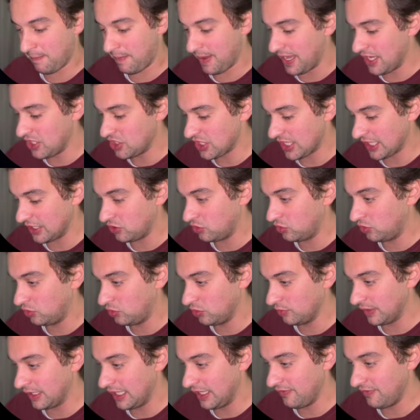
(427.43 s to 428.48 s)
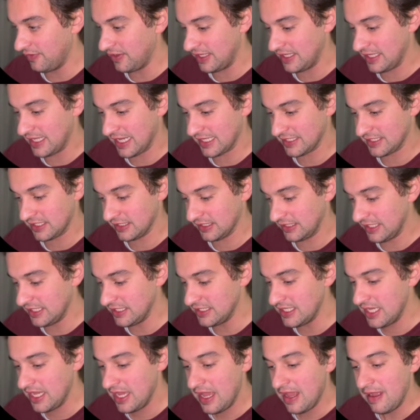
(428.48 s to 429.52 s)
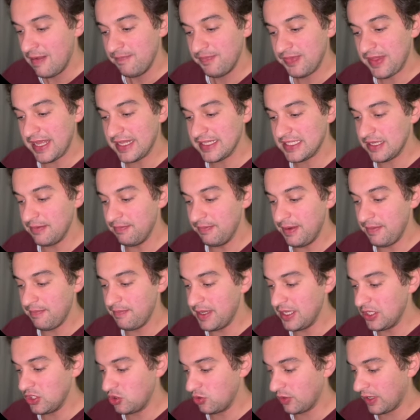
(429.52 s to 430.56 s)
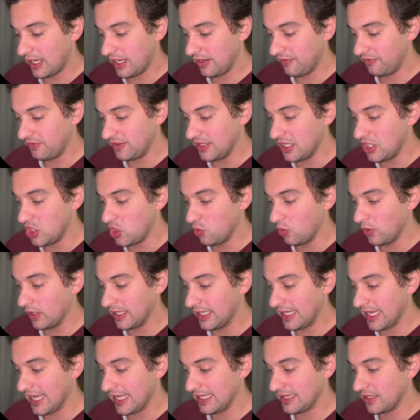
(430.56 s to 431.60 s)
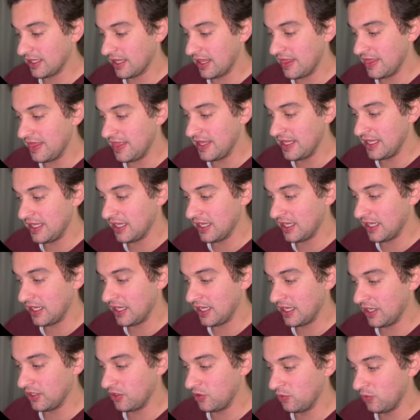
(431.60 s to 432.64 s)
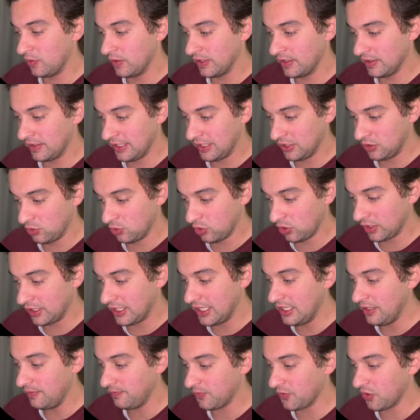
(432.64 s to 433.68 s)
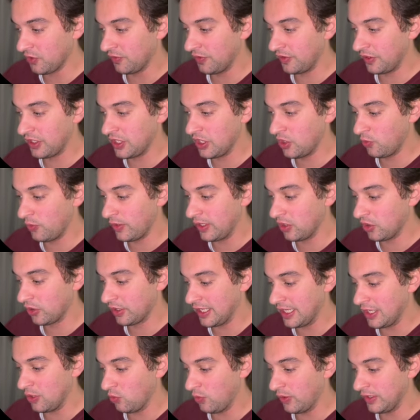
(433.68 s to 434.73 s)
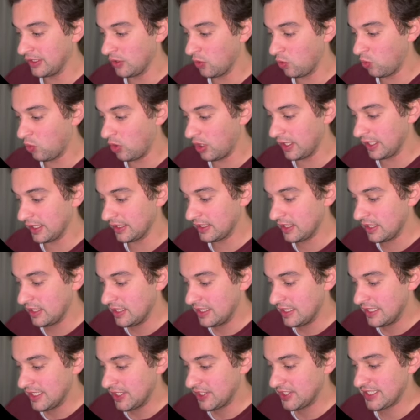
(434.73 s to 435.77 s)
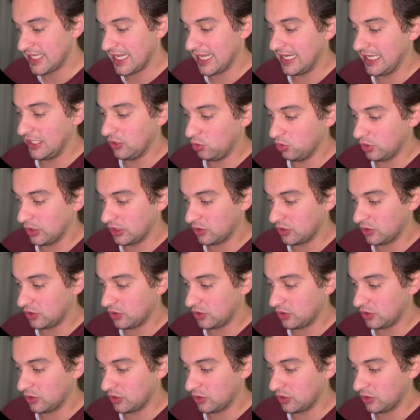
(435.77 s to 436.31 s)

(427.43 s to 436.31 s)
page, I do believe. Yes, it is. And simply mint your NFT. You will get the, uh, you will need to log in. Over here, we log in with the wallet, sign into the